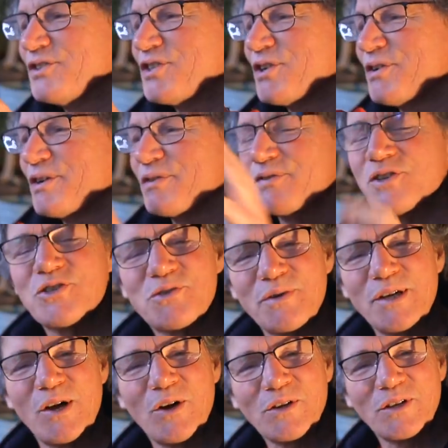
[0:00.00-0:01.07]
interior of the
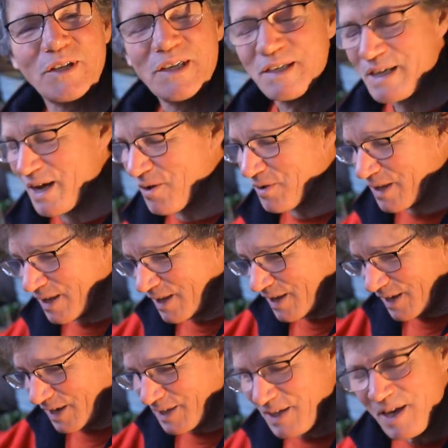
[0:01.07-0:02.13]
tree all cleaned out,
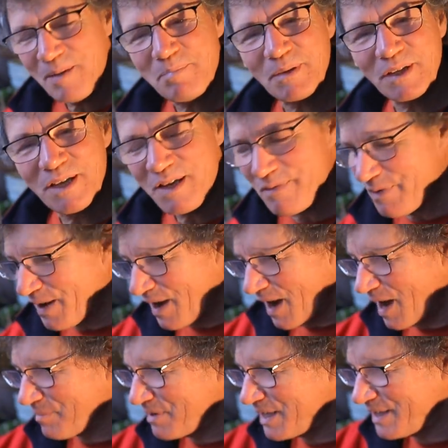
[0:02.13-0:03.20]
and I can't believe
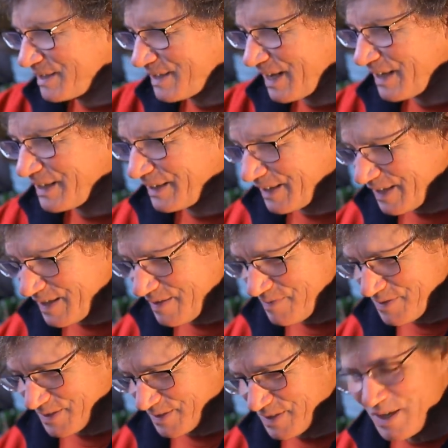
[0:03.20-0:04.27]
how many dead
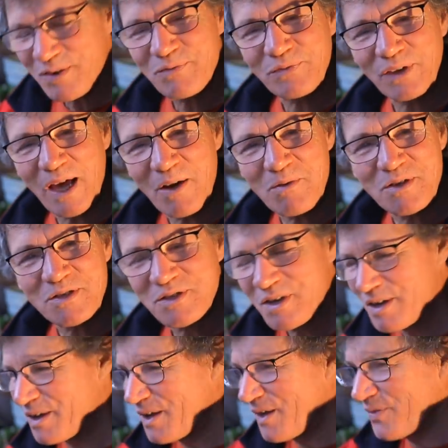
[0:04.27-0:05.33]
leaves and dead flowers
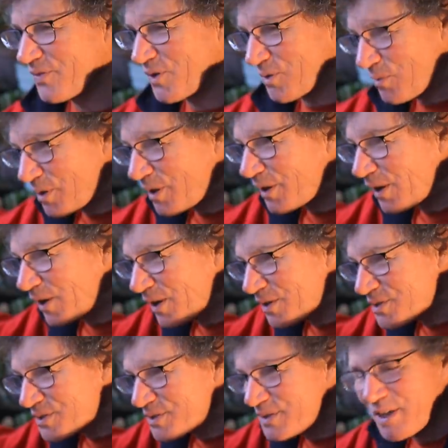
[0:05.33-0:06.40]
there were
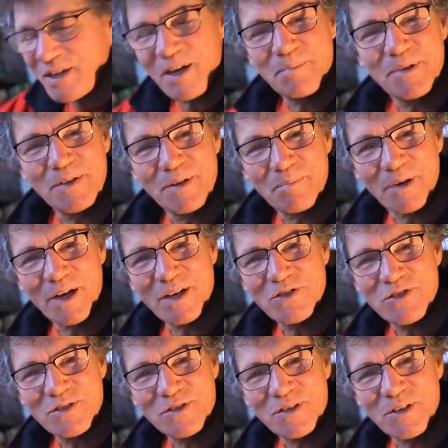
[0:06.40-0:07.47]
all stuck up in the
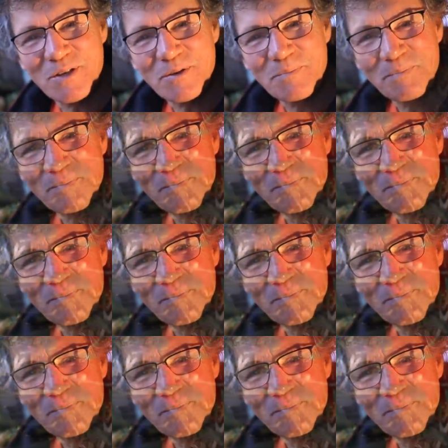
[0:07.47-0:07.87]
branches here.